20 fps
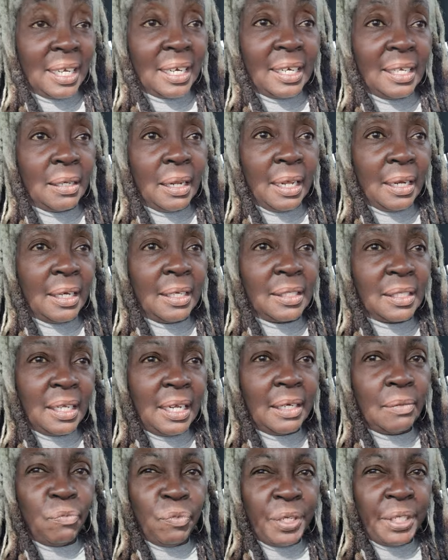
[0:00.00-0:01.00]
And, and it's
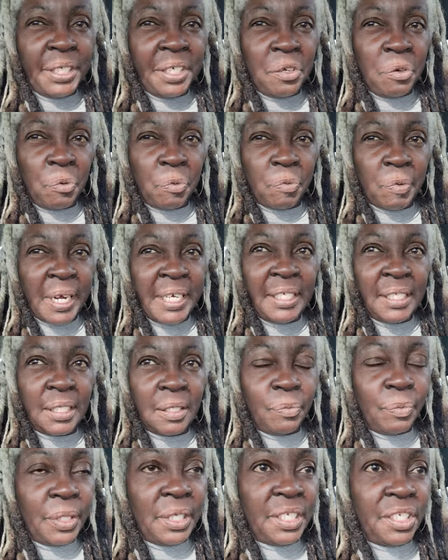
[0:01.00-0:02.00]
getting really
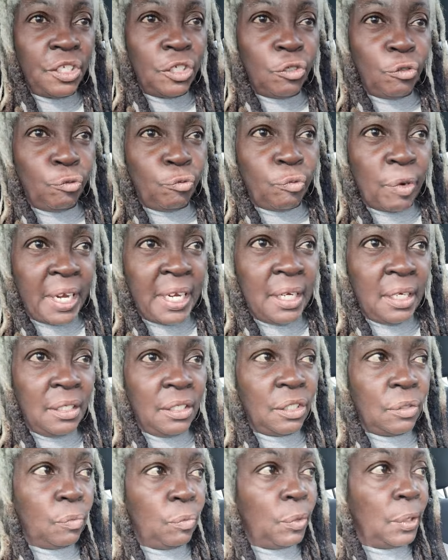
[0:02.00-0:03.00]
crazy, really
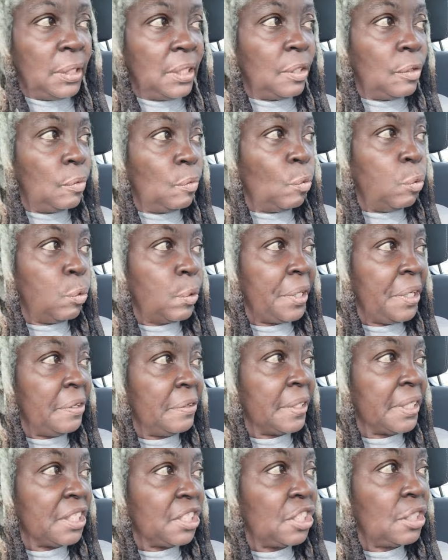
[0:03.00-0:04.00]
strange, and really
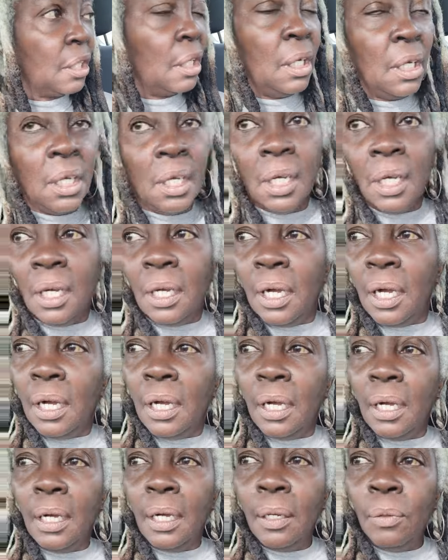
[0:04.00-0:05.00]
perish.
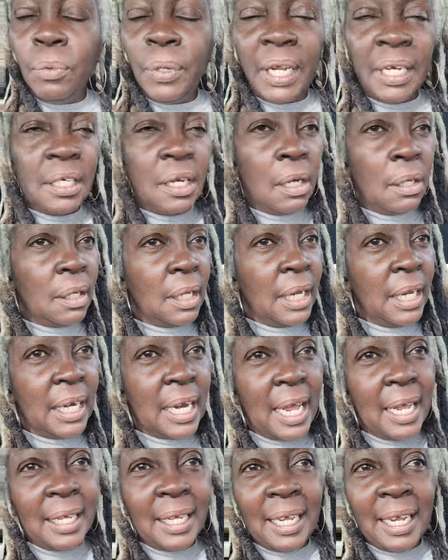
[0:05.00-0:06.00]
Uh, and, when, don't, and
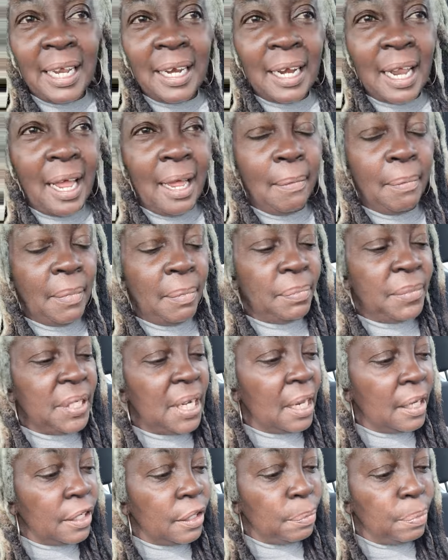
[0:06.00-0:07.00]
again, I'm
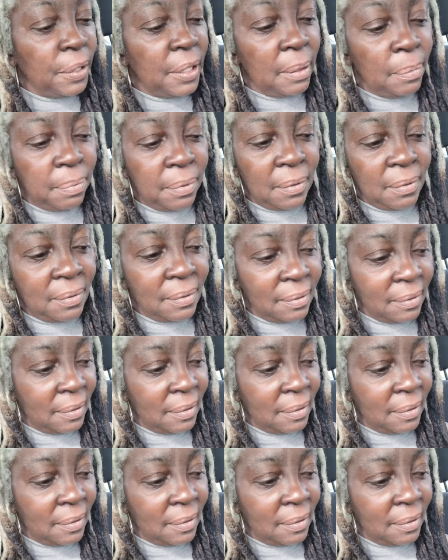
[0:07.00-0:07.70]
telling you people,